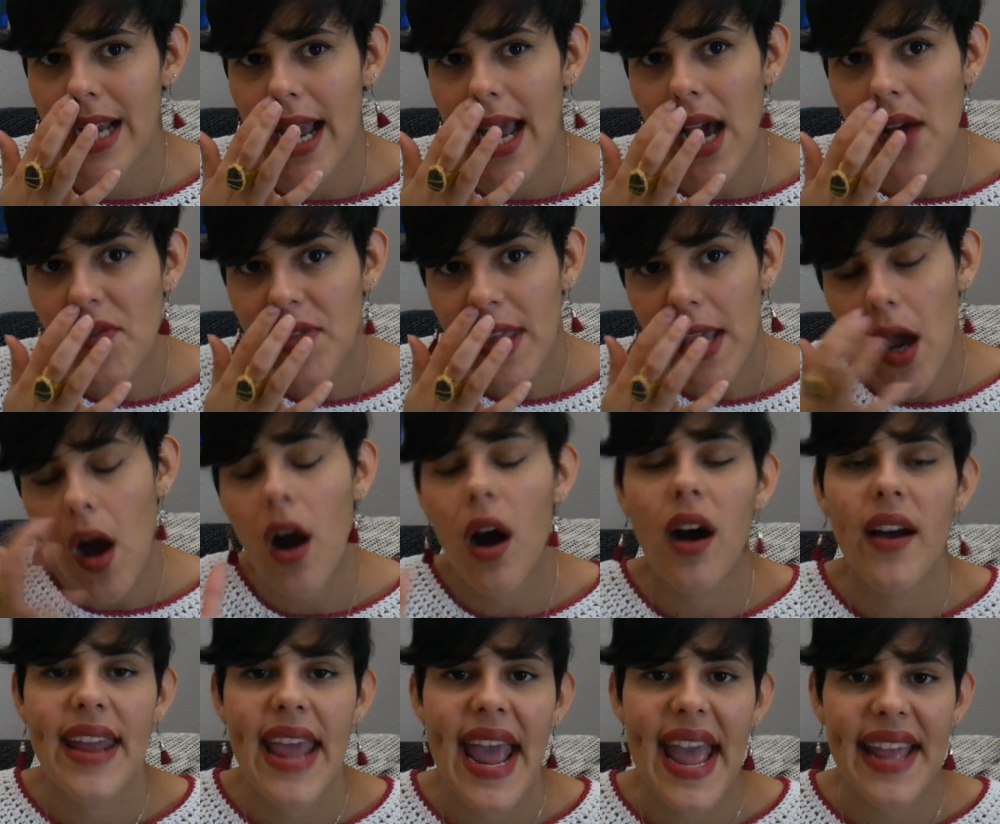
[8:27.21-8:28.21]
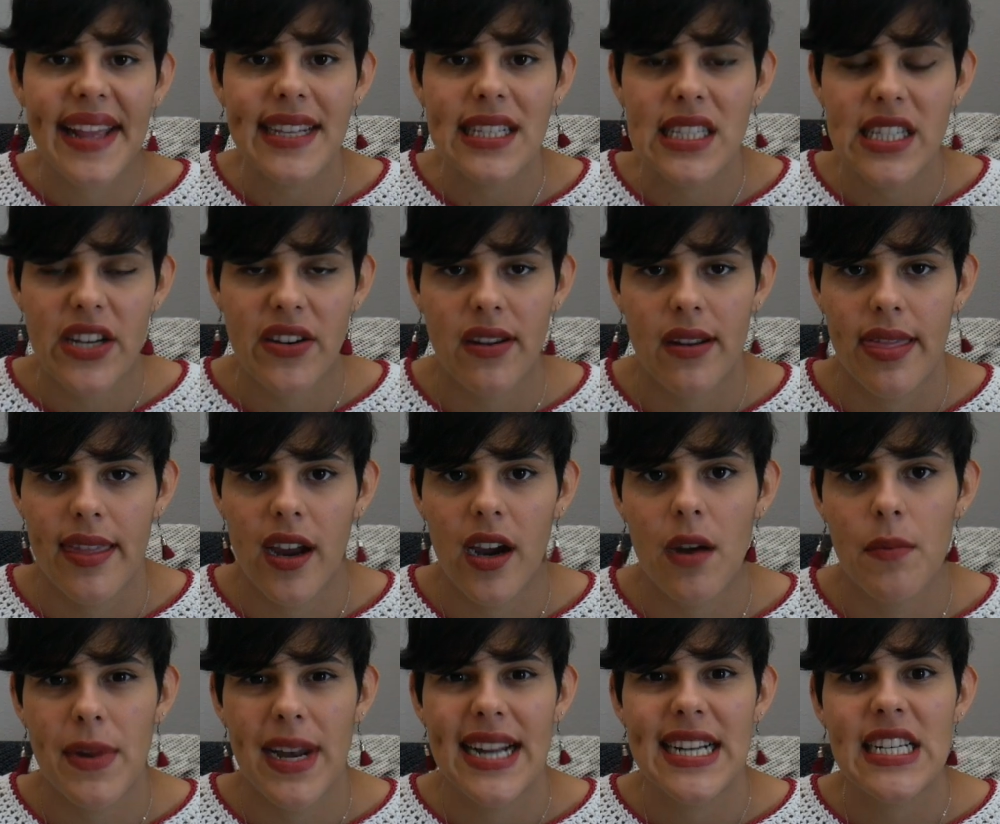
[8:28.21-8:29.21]
I have the odd hanks here and
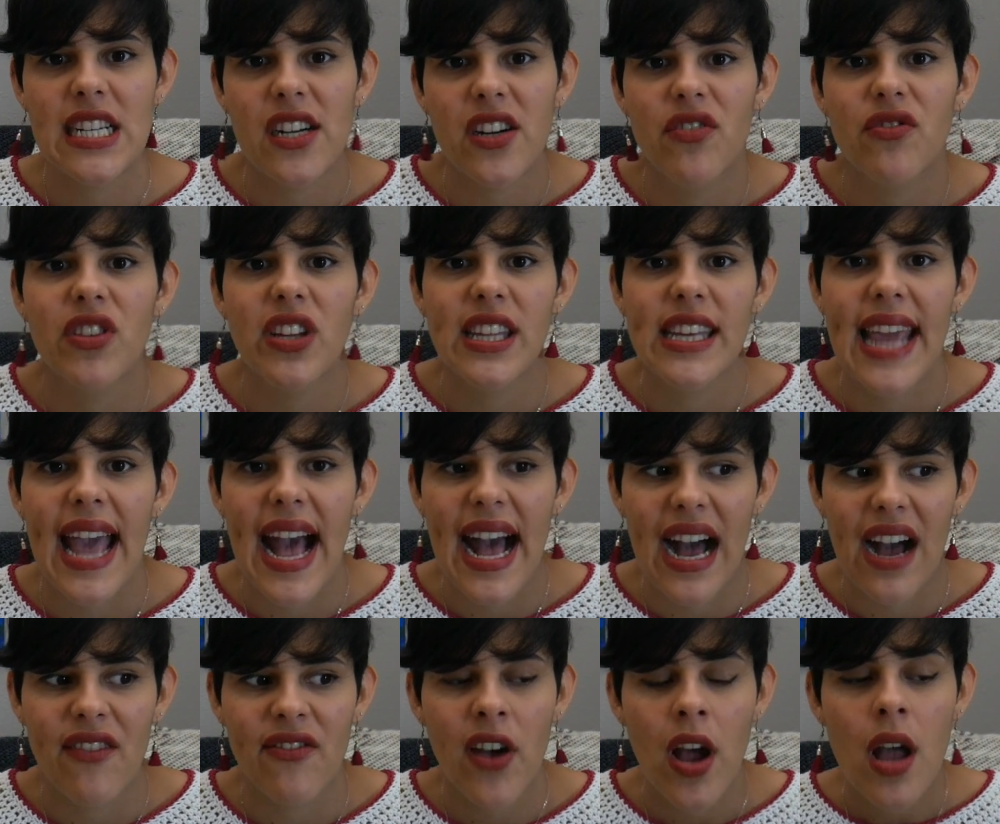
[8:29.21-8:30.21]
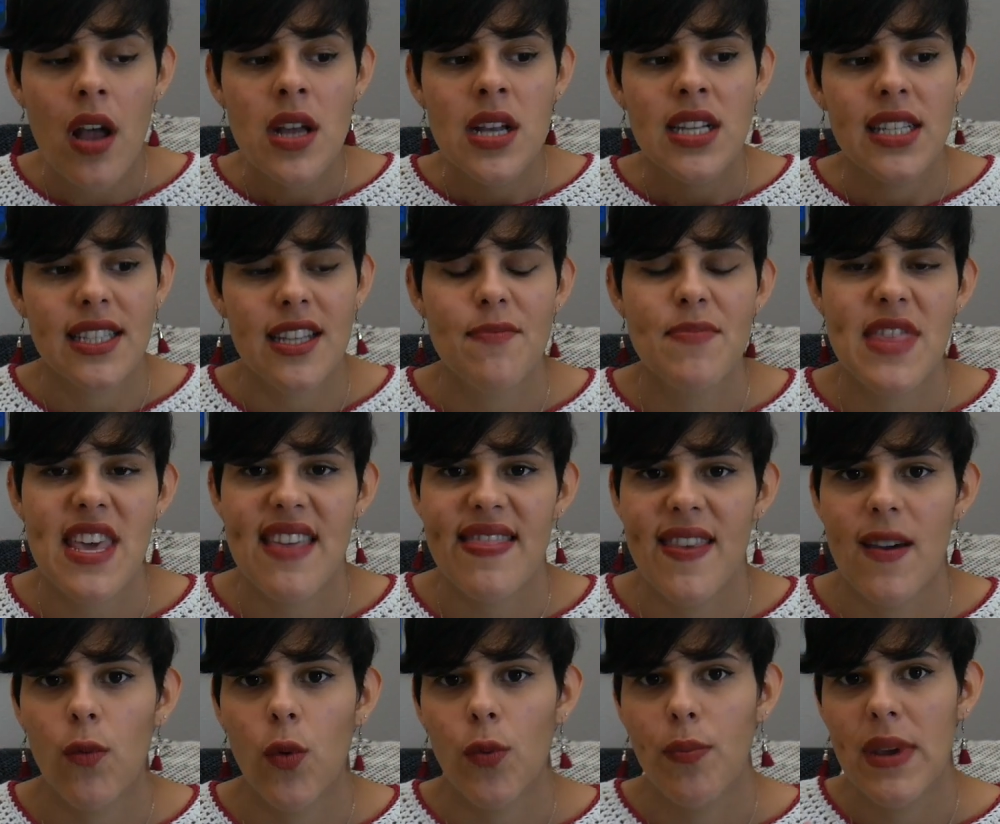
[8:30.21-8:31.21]
there, but I didn't really have something
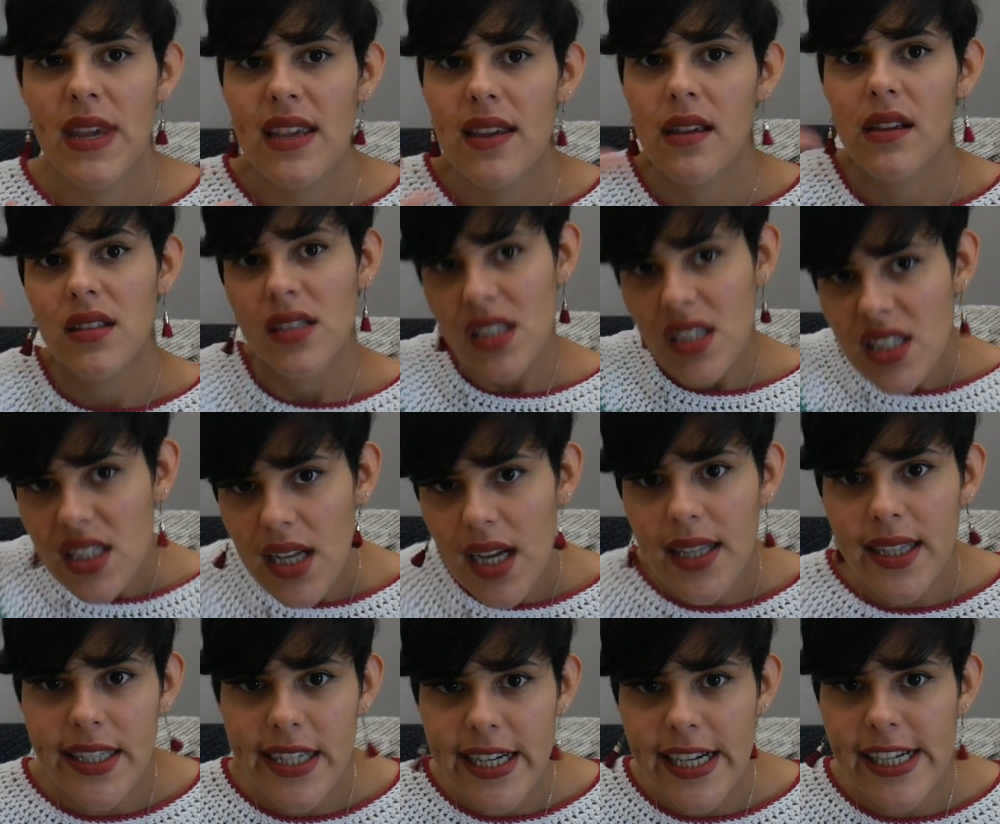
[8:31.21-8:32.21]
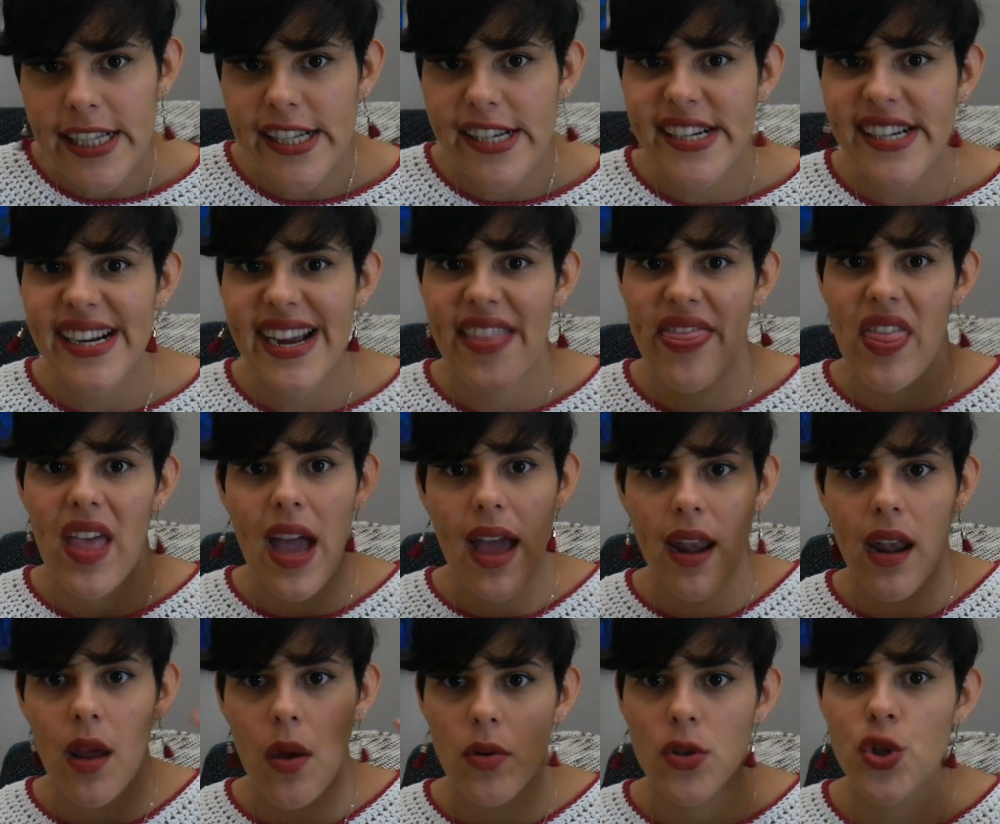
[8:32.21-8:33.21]
that would be solid color and
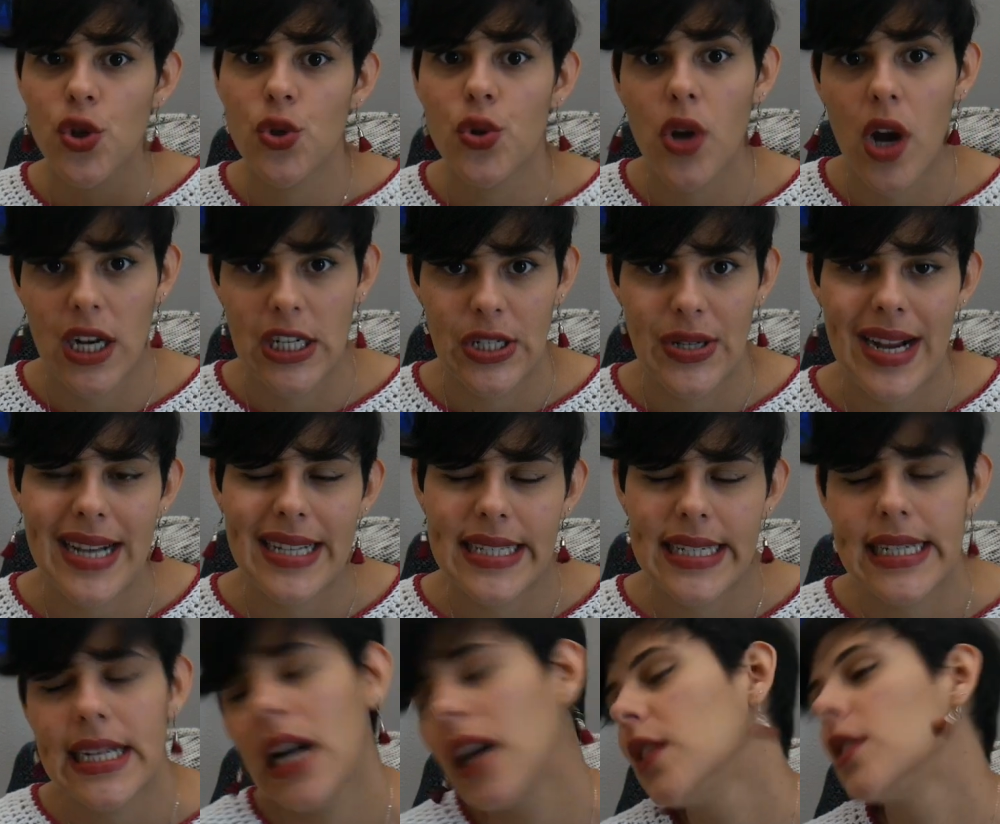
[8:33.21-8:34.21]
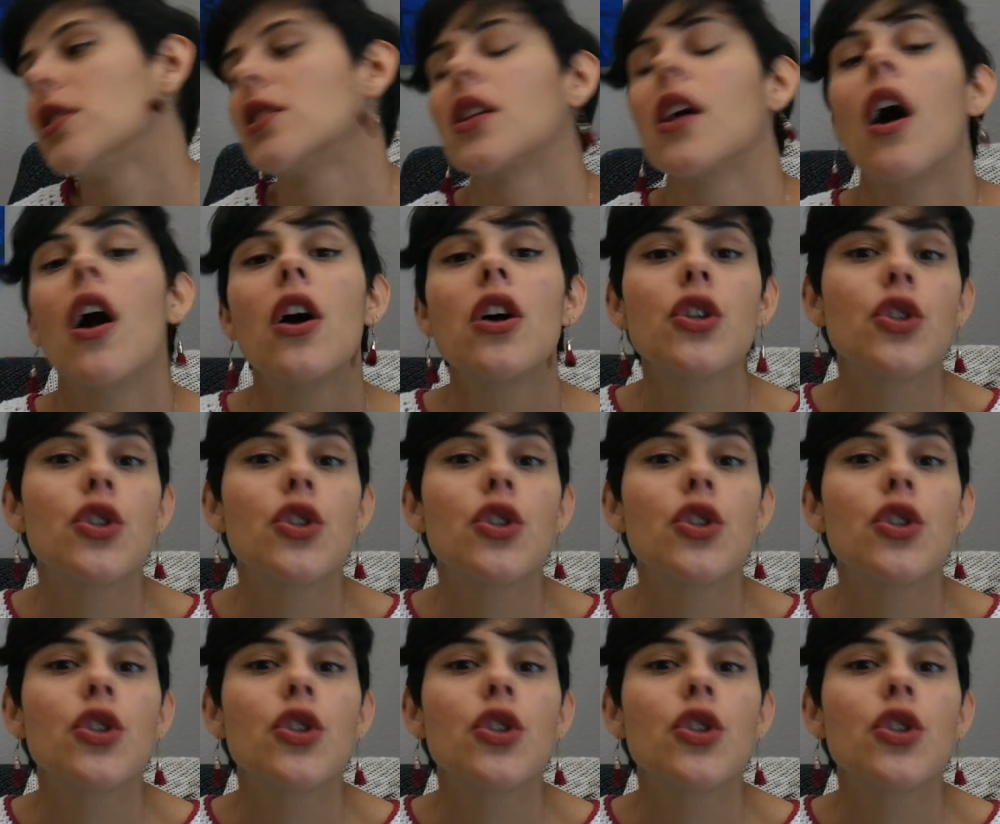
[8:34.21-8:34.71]
then two contrasting colors.